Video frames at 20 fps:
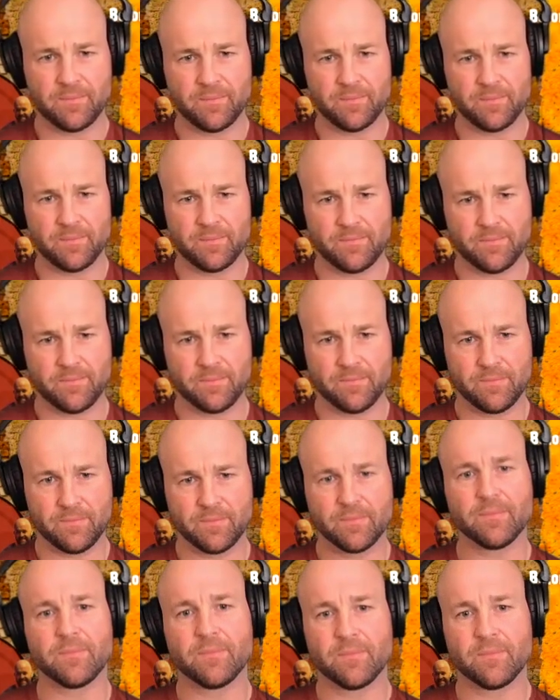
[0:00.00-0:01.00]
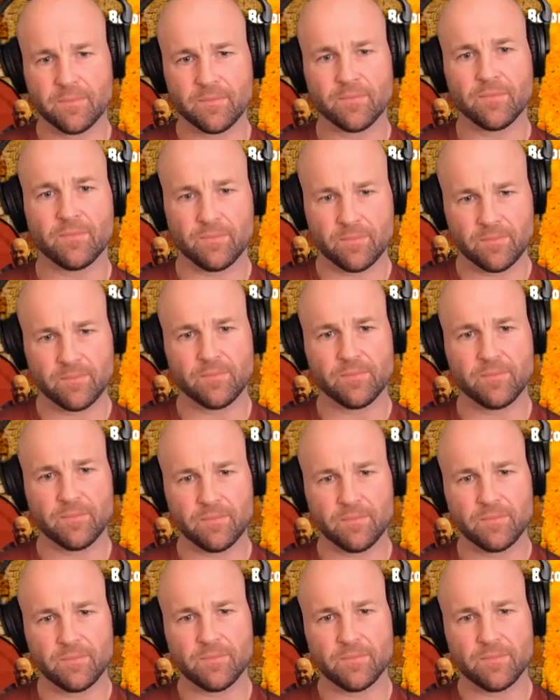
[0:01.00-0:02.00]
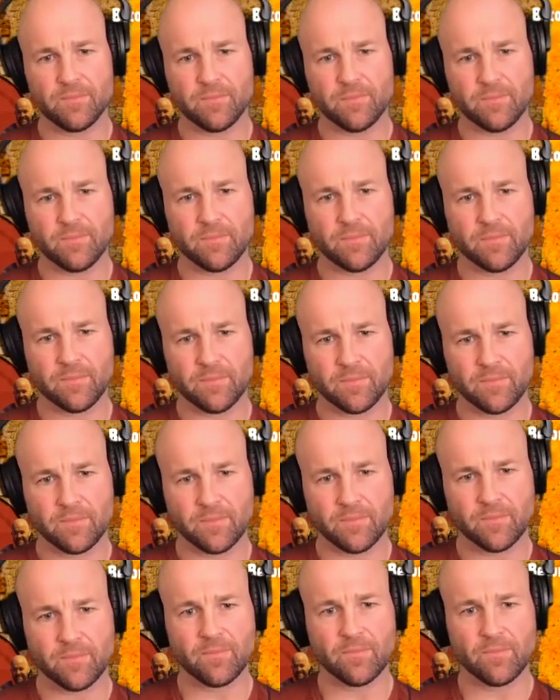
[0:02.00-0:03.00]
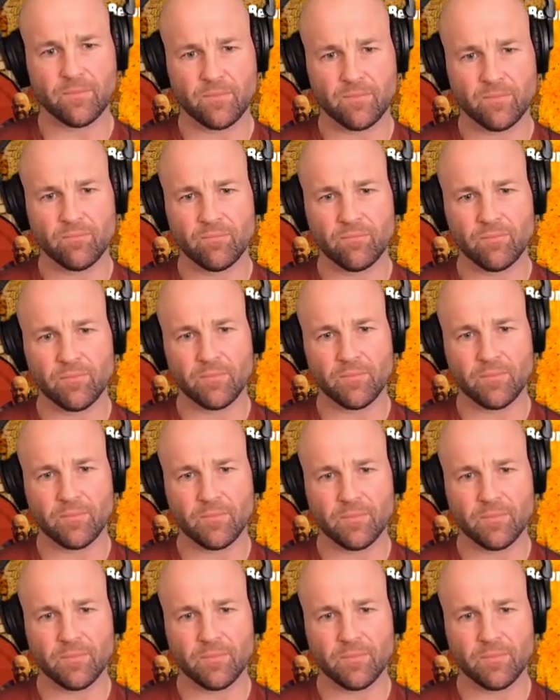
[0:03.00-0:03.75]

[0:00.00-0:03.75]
(not speaking)